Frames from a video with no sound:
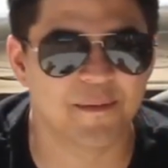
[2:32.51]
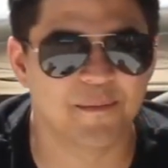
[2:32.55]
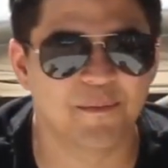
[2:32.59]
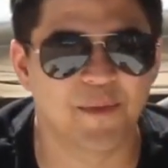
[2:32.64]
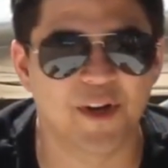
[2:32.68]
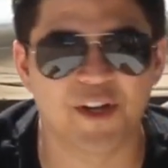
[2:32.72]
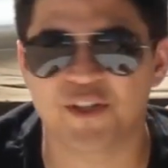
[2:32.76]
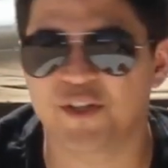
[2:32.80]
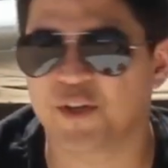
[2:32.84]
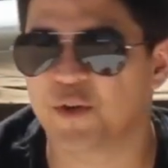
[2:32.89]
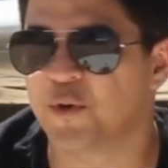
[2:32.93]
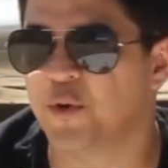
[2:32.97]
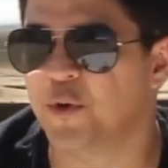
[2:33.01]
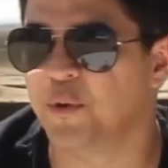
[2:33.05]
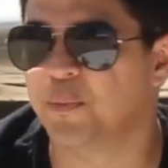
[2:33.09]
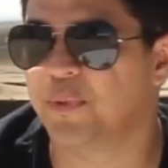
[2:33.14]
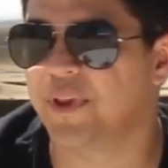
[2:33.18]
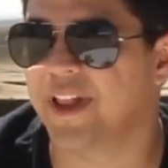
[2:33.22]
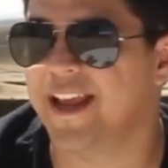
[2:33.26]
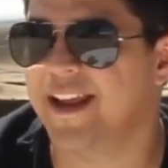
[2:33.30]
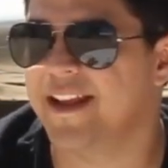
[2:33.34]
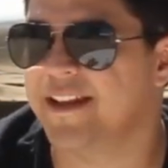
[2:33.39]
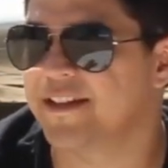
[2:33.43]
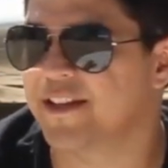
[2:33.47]
Bunch of cool
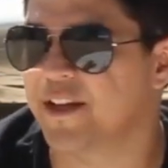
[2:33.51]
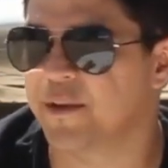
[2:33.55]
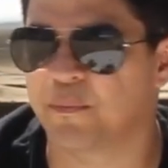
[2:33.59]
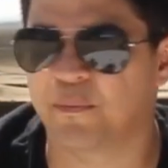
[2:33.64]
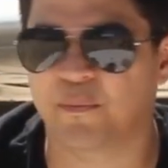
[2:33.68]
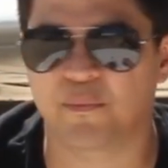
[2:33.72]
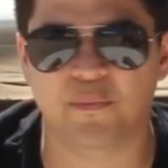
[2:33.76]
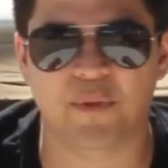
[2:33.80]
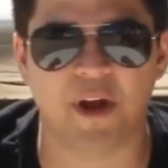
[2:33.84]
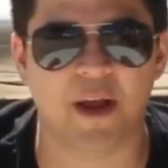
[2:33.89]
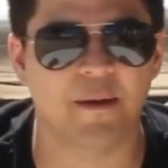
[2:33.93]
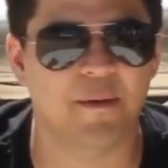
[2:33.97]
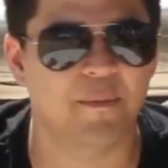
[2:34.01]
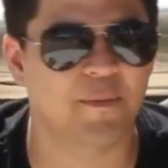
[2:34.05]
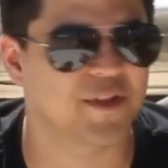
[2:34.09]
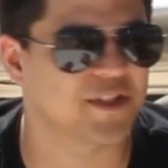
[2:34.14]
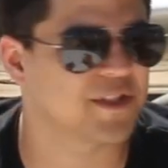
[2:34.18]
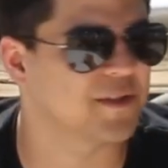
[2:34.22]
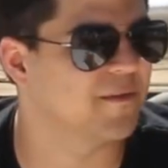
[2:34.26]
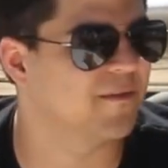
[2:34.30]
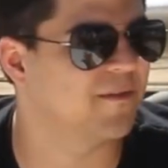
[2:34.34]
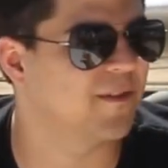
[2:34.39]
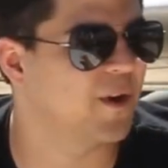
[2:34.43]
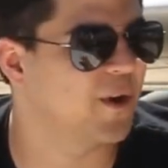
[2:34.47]
planes. I'll probably put
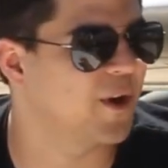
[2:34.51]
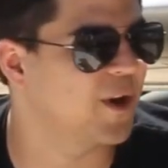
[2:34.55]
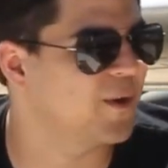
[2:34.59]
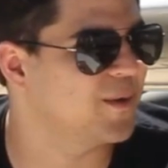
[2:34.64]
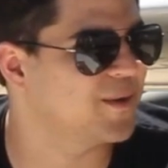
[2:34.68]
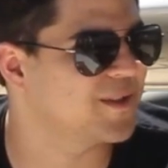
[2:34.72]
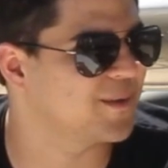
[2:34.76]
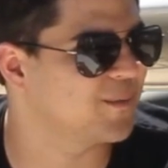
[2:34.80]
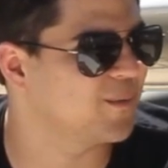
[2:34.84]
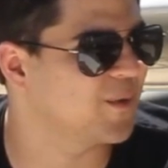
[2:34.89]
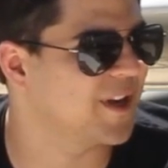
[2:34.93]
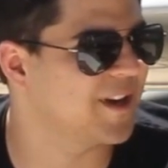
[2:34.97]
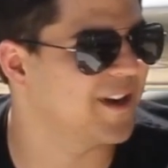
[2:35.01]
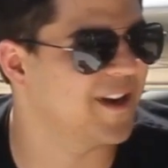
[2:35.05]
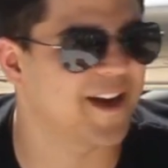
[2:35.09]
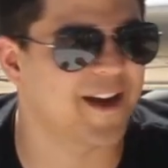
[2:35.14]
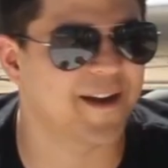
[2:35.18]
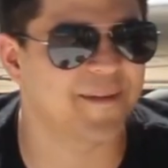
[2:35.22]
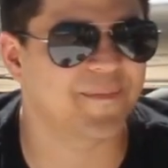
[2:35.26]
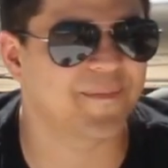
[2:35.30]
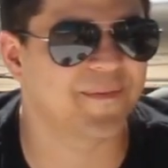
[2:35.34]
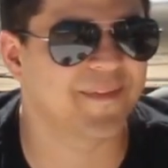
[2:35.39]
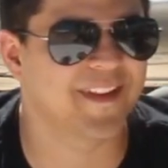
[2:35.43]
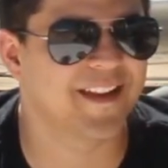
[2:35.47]
some photos and
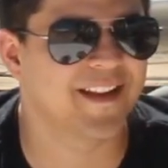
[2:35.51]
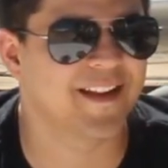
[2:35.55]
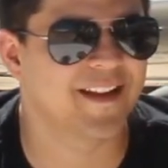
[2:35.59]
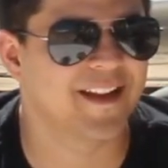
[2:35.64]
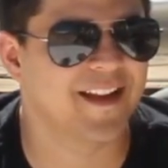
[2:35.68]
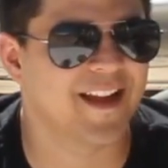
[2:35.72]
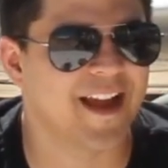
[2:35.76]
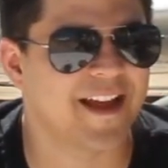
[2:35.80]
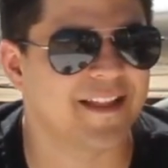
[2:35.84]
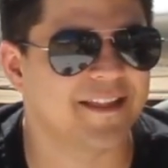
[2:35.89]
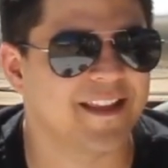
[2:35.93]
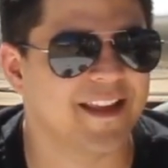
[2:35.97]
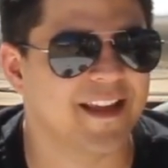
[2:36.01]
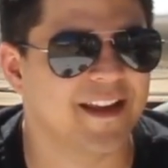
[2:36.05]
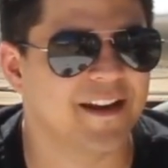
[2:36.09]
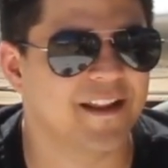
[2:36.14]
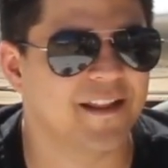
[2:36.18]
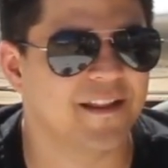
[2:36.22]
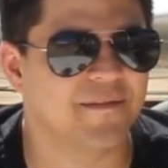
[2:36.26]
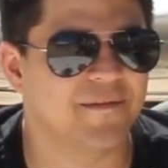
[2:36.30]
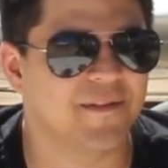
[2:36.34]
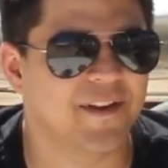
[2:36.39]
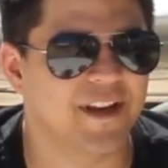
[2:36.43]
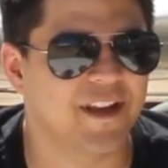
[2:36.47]
whatnot at the end
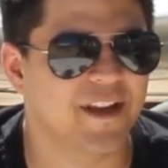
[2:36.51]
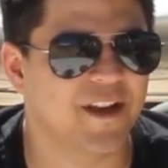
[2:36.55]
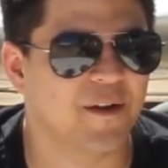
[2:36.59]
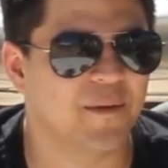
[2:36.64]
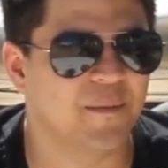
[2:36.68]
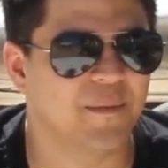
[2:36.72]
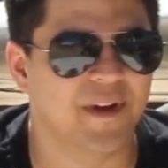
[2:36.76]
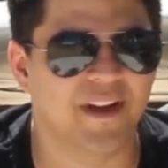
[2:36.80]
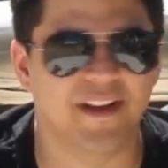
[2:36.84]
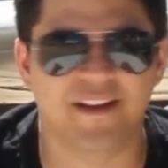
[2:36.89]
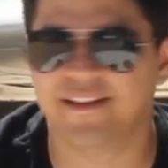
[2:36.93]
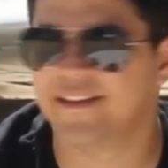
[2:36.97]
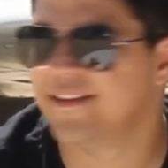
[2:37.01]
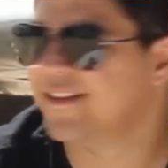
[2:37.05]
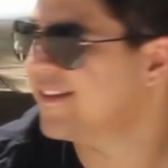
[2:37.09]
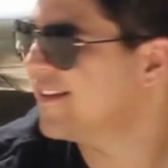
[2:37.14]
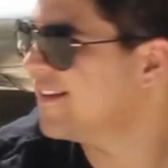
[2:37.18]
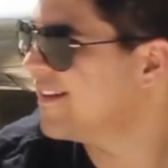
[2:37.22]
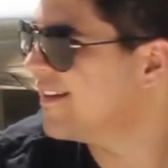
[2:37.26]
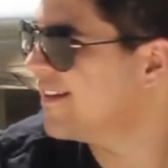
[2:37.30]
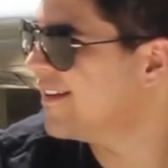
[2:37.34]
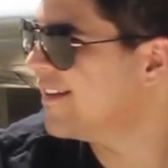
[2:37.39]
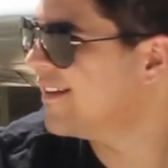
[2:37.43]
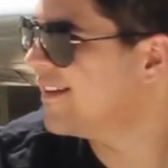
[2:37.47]
of the video, but
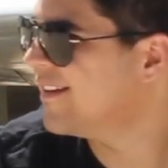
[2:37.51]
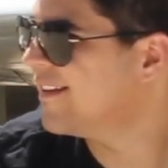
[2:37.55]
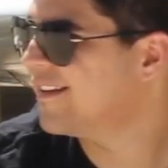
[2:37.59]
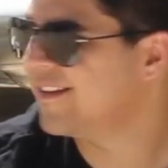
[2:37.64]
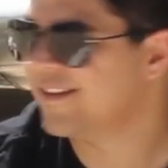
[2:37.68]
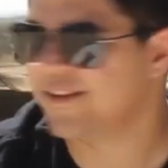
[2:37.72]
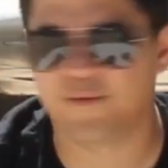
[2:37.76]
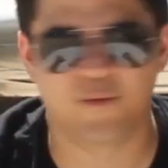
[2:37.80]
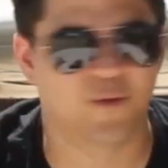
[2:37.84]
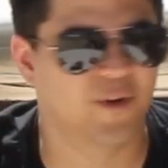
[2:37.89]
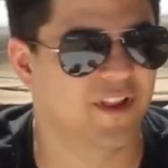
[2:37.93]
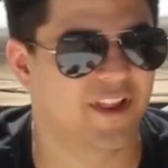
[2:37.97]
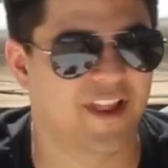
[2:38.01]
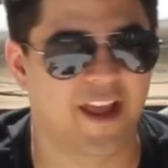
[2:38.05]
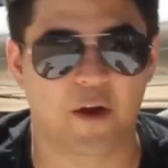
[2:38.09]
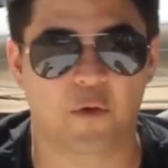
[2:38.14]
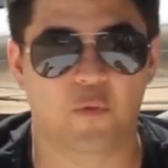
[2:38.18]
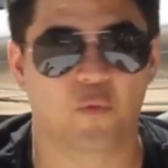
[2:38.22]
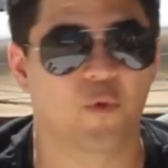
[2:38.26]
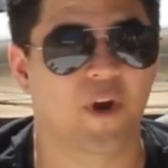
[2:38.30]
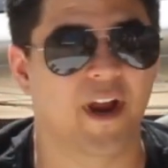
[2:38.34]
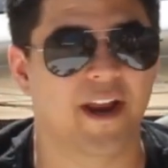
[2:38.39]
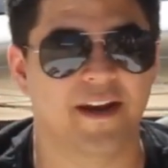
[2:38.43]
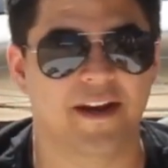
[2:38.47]
we're
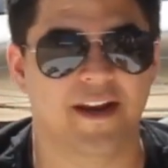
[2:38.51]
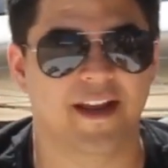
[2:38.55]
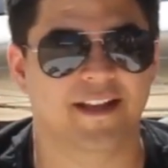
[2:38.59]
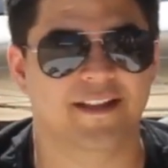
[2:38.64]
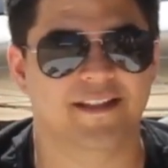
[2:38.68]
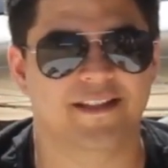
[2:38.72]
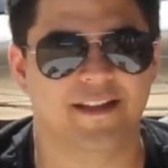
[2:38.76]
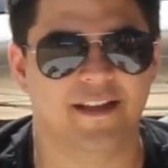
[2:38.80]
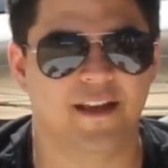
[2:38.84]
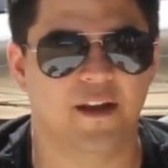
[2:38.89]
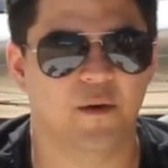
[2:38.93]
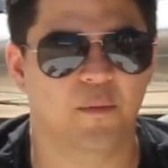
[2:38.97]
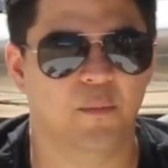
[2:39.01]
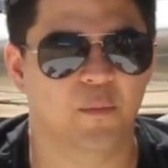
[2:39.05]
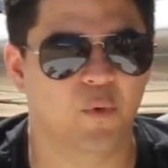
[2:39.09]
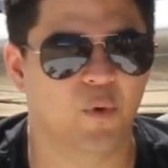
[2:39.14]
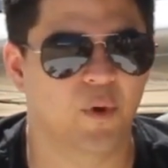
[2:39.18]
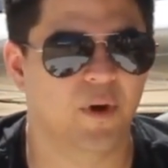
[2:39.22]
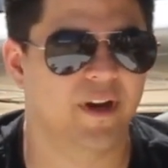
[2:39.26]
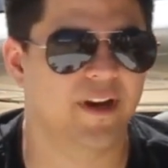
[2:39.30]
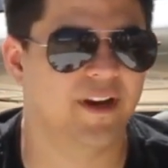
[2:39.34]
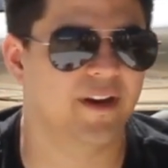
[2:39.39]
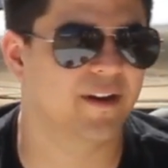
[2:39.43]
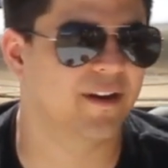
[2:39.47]
right next to the
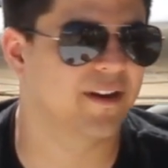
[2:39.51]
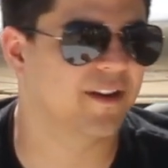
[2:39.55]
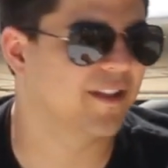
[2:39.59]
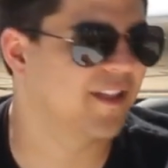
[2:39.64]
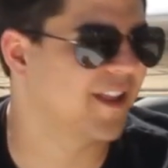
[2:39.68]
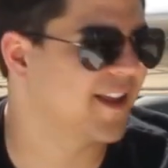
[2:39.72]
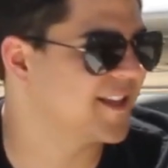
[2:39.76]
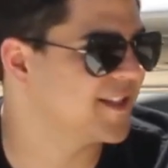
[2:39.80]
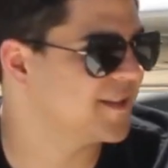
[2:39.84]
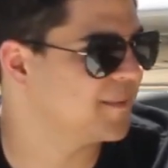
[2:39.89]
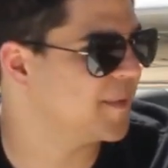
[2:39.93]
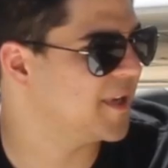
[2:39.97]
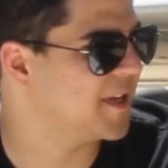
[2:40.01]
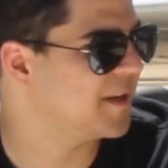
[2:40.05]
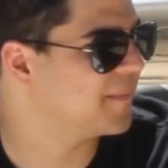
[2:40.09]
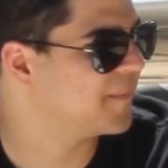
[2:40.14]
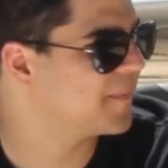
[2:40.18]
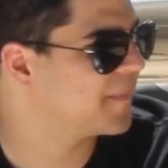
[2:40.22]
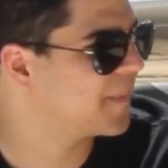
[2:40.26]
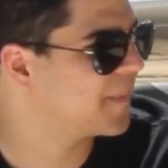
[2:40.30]
airport here in Gillespie.